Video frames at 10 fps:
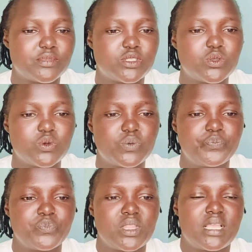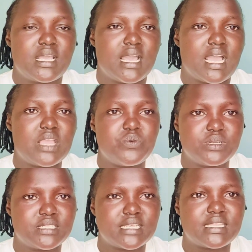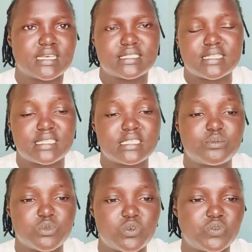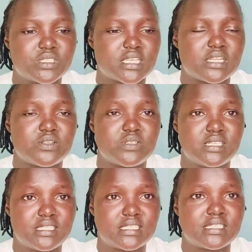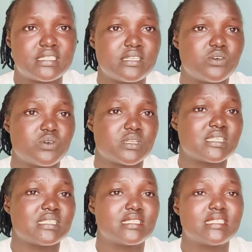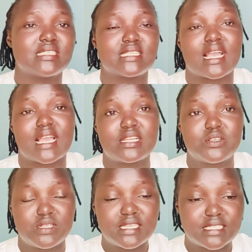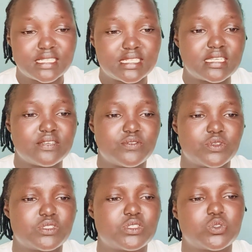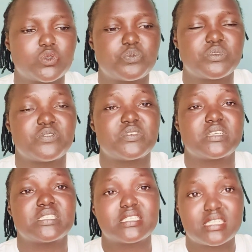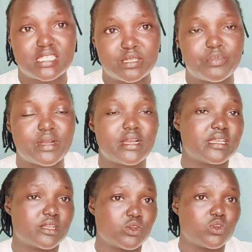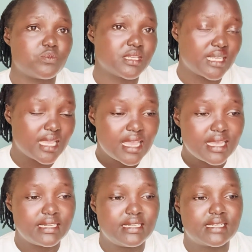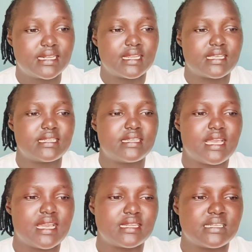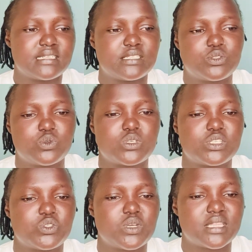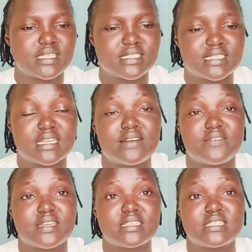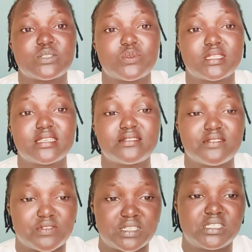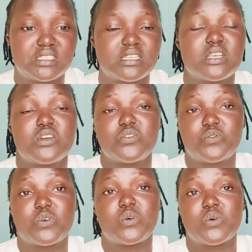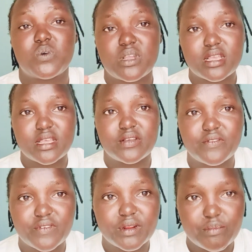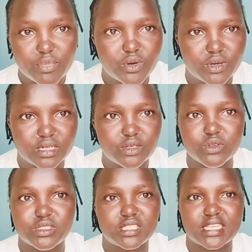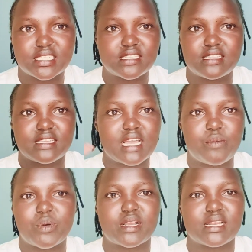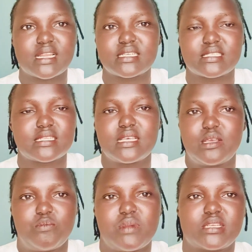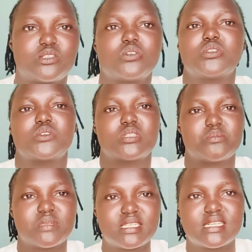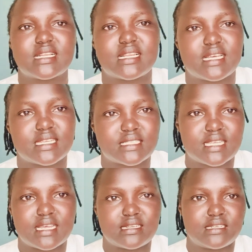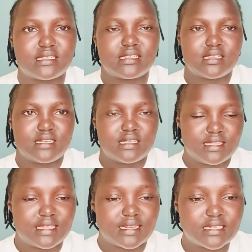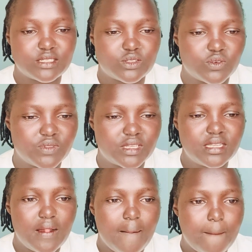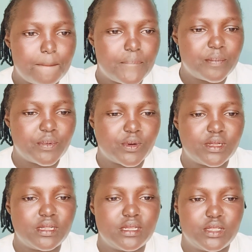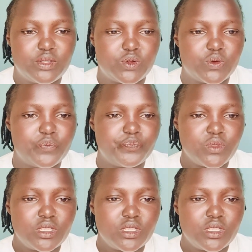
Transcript: So I will say that this move is calculated, or it is a calculated effort to prevent deeper economic decline and to ensure that recovery is within reach for everybody, not just the upper class, but also the middle class and the rest of the people, you know.